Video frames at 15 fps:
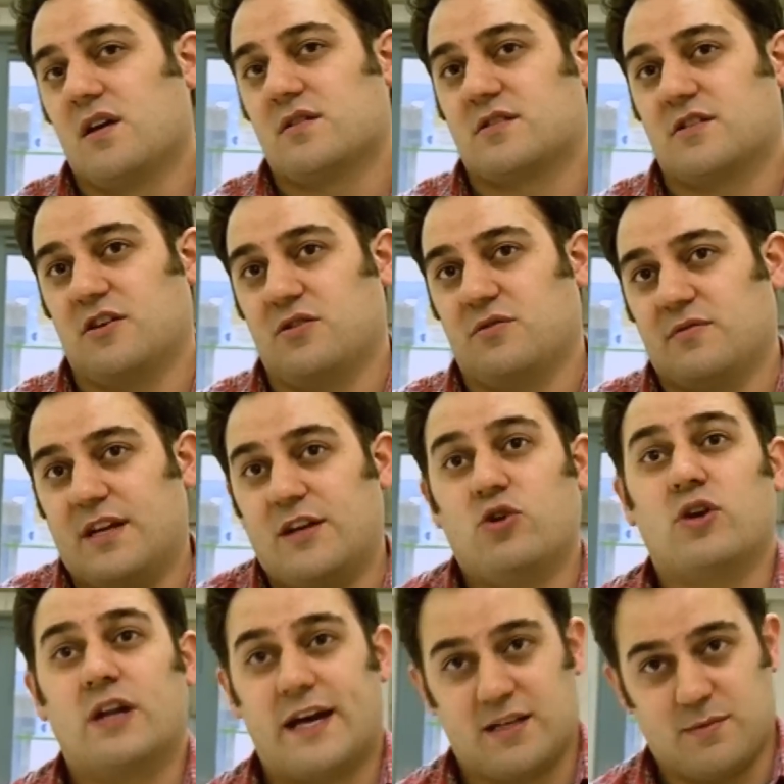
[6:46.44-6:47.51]
So in
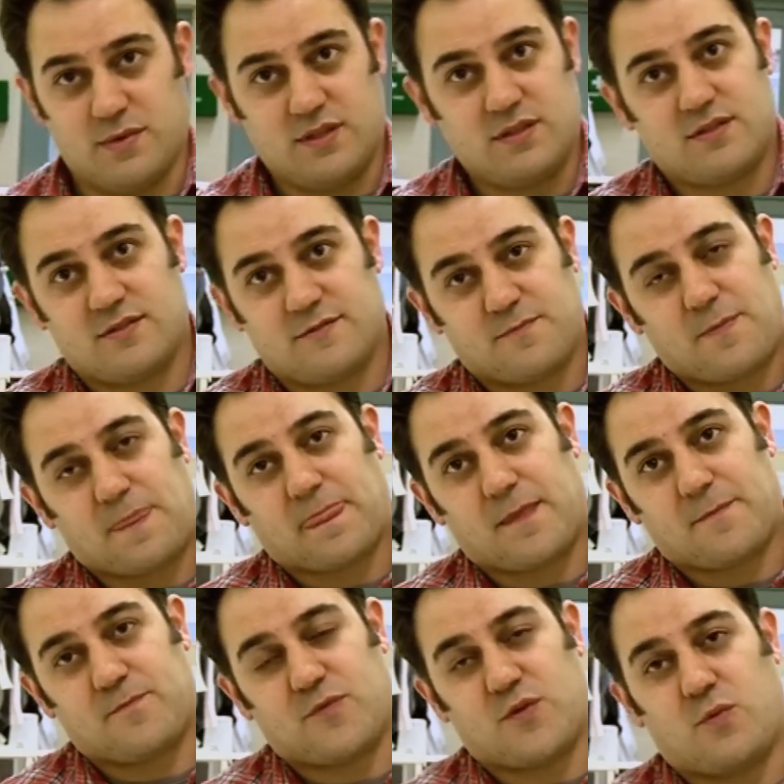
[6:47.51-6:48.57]
all animals,
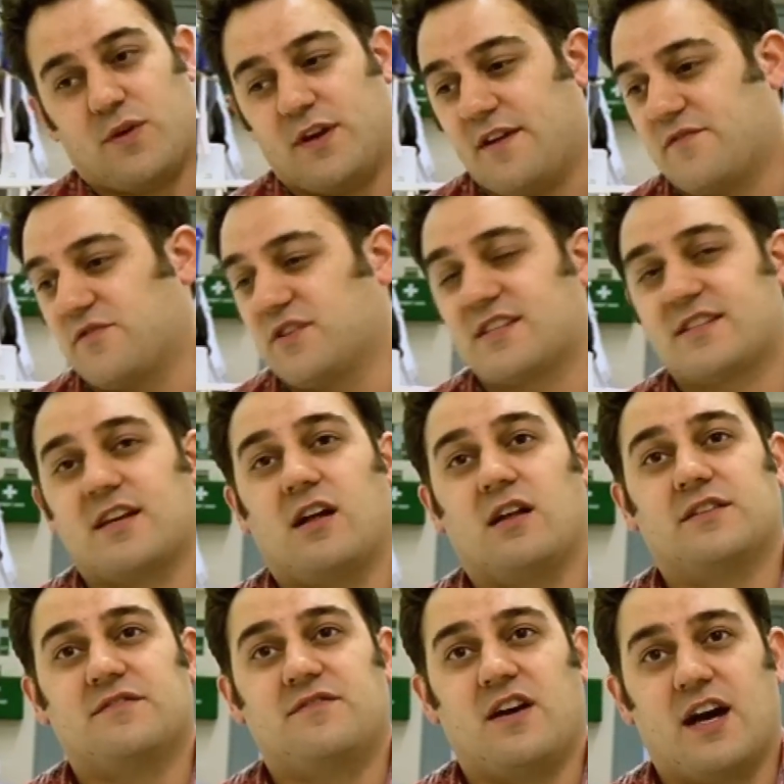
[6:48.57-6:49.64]
whenever a
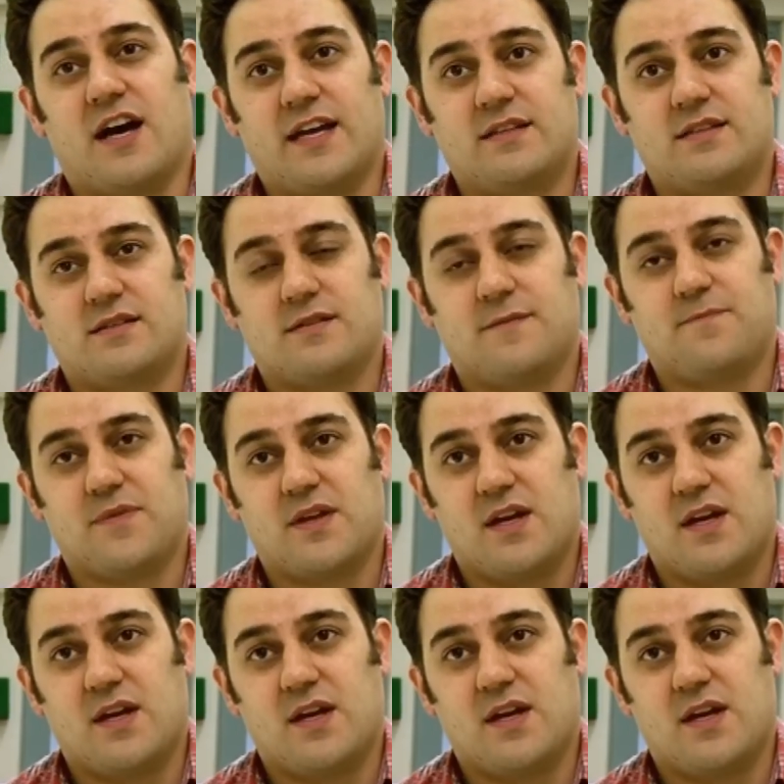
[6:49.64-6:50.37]
cell divides,